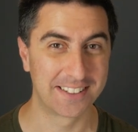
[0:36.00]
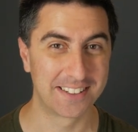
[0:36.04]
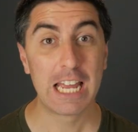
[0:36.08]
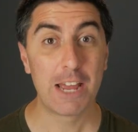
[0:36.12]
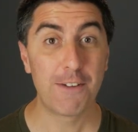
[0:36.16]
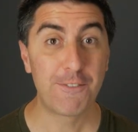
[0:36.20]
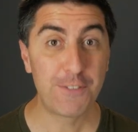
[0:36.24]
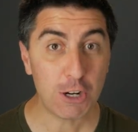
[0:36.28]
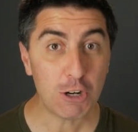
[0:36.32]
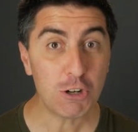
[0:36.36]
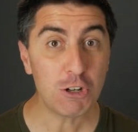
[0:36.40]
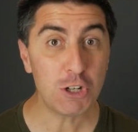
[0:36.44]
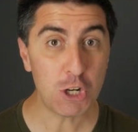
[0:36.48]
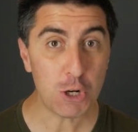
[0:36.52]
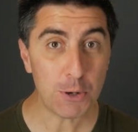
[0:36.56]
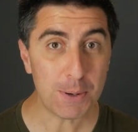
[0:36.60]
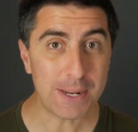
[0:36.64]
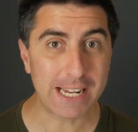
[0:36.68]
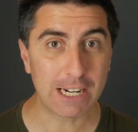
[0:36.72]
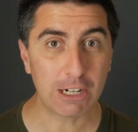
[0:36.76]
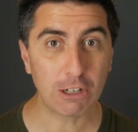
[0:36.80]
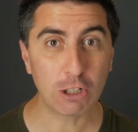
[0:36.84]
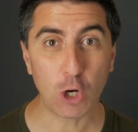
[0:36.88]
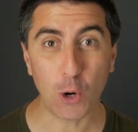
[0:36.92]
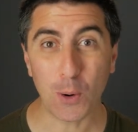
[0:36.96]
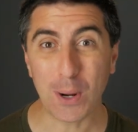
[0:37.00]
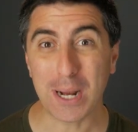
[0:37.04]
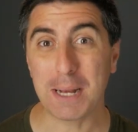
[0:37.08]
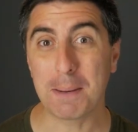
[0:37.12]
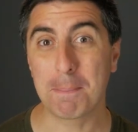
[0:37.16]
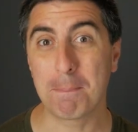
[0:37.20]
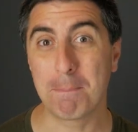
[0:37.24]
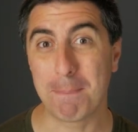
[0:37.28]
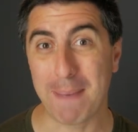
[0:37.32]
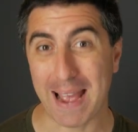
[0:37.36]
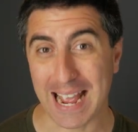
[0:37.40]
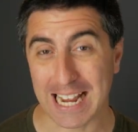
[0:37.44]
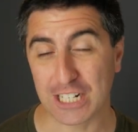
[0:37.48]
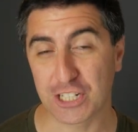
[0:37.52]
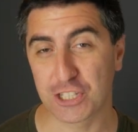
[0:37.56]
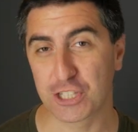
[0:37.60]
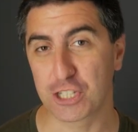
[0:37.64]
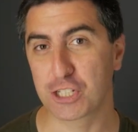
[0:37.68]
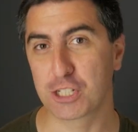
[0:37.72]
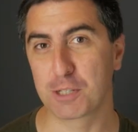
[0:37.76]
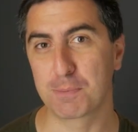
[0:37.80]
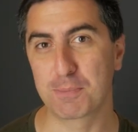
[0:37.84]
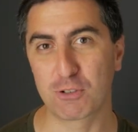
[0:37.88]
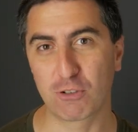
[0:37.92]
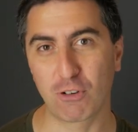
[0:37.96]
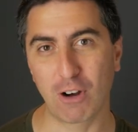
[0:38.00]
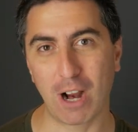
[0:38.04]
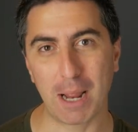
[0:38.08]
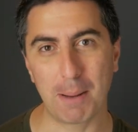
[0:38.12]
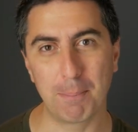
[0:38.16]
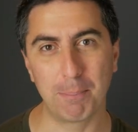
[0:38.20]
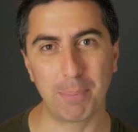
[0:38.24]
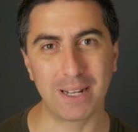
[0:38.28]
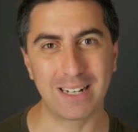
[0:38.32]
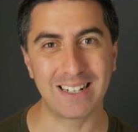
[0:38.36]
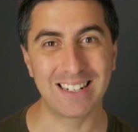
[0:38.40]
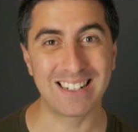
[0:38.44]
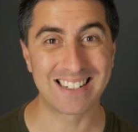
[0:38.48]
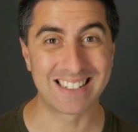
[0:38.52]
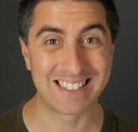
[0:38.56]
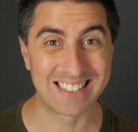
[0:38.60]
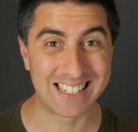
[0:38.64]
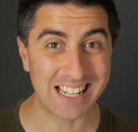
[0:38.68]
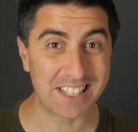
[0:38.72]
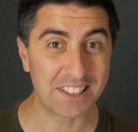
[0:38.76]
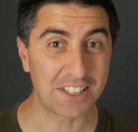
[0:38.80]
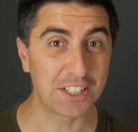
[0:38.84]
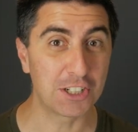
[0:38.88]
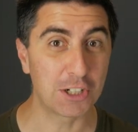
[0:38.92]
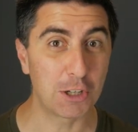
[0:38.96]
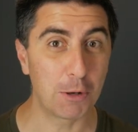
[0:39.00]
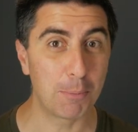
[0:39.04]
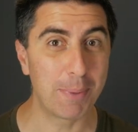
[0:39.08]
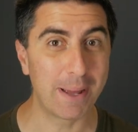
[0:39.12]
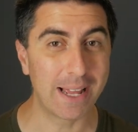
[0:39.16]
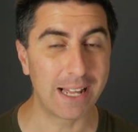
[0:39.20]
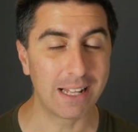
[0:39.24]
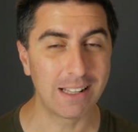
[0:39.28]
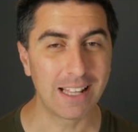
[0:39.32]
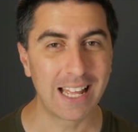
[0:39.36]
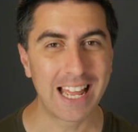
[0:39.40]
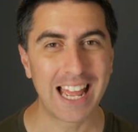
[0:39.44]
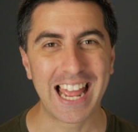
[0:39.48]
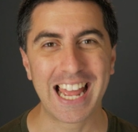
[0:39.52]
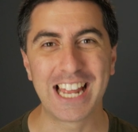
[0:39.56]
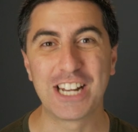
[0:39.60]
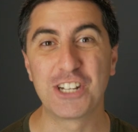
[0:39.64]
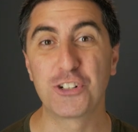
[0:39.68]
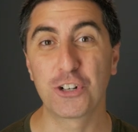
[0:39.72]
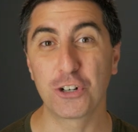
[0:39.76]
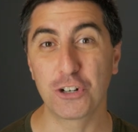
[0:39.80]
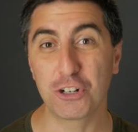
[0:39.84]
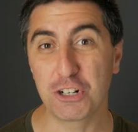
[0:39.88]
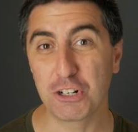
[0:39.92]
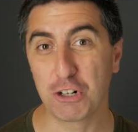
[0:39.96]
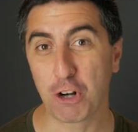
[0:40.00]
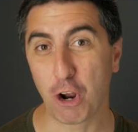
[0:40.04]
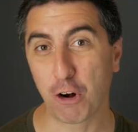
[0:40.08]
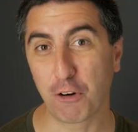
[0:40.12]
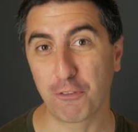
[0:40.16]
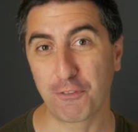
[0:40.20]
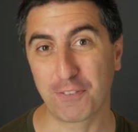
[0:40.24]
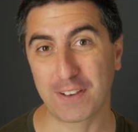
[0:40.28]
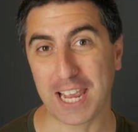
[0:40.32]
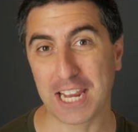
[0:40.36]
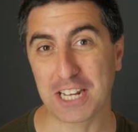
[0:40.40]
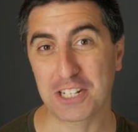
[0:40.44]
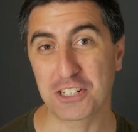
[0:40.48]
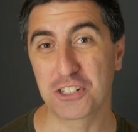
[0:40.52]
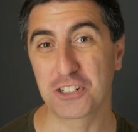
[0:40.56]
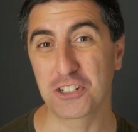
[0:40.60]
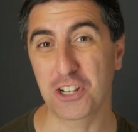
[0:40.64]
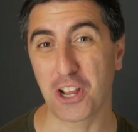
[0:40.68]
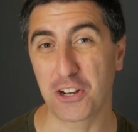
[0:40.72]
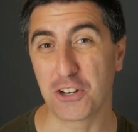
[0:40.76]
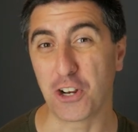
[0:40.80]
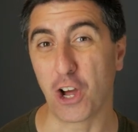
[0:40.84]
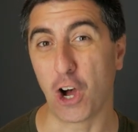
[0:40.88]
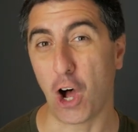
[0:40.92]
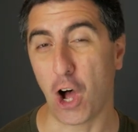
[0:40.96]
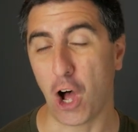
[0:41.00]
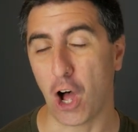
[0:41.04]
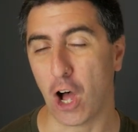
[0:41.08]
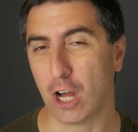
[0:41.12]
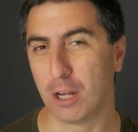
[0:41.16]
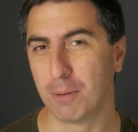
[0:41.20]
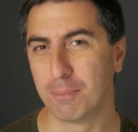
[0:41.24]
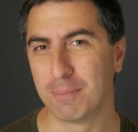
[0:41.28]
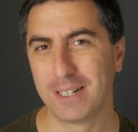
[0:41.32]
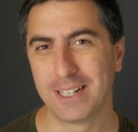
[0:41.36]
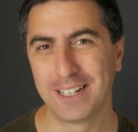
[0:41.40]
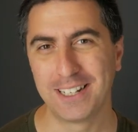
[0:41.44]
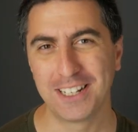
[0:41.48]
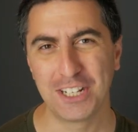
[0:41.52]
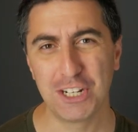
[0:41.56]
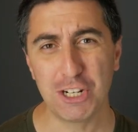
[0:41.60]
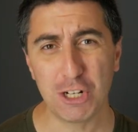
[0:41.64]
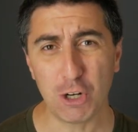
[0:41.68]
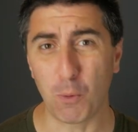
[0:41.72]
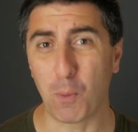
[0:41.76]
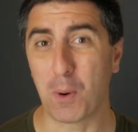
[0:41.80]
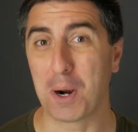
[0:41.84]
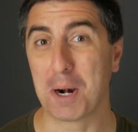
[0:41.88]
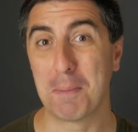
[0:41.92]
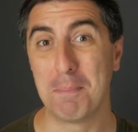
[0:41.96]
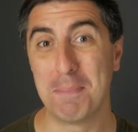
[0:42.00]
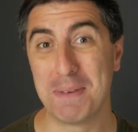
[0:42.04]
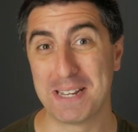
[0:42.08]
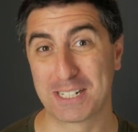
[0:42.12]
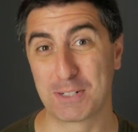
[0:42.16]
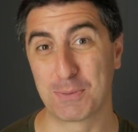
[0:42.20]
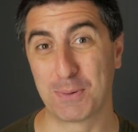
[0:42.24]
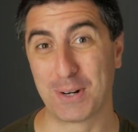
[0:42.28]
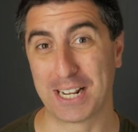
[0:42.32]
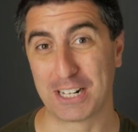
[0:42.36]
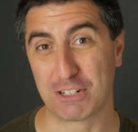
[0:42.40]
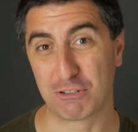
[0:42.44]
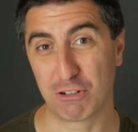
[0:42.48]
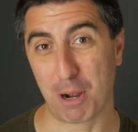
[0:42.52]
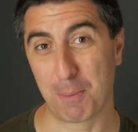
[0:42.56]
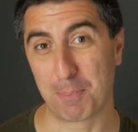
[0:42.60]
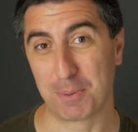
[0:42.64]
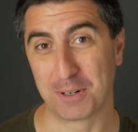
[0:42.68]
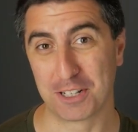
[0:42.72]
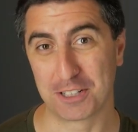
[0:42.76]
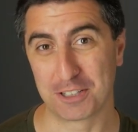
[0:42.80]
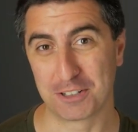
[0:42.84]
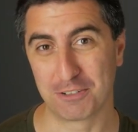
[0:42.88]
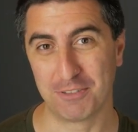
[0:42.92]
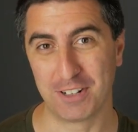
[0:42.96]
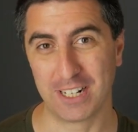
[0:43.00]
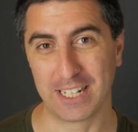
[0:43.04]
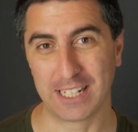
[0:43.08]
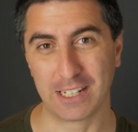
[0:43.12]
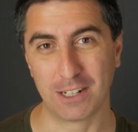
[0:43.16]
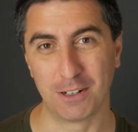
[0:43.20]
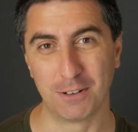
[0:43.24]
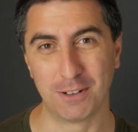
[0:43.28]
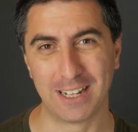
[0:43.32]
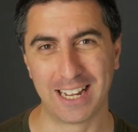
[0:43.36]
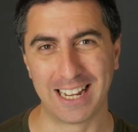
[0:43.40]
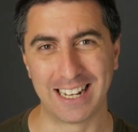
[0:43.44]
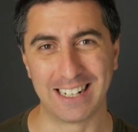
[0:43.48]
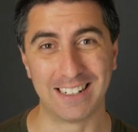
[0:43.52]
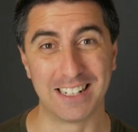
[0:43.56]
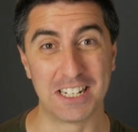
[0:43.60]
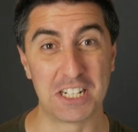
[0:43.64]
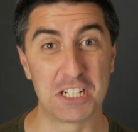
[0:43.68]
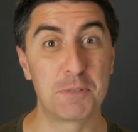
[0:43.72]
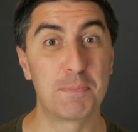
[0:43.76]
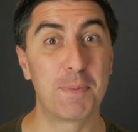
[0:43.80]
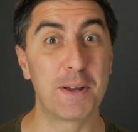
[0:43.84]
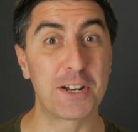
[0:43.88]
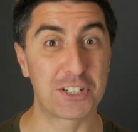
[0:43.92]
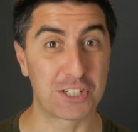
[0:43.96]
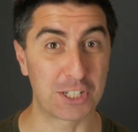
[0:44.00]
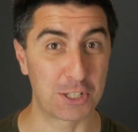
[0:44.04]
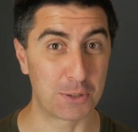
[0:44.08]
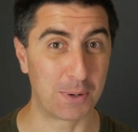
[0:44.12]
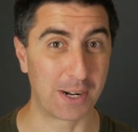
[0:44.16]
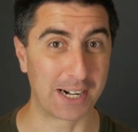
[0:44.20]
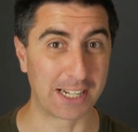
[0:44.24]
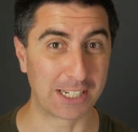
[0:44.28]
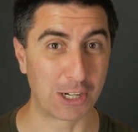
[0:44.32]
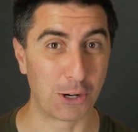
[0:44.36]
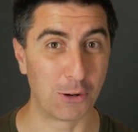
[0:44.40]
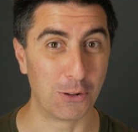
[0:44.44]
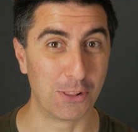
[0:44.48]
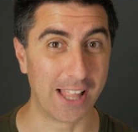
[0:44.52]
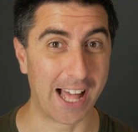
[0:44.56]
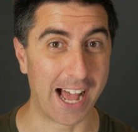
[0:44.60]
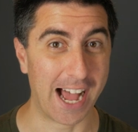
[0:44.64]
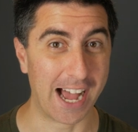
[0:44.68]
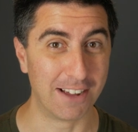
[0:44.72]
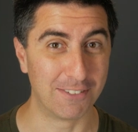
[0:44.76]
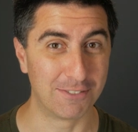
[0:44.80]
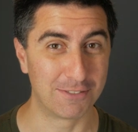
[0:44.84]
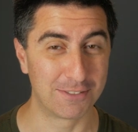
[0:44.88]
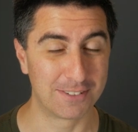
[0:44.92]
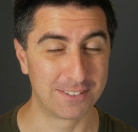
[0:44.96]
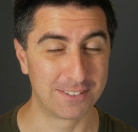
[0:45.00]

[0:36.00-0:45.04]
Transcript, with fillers: If you're new here, go ahead and mash the subscribe button, ding the little bell, and turn your notifications on to all. You don't wanna miss when I drop another video, and especially when I go live.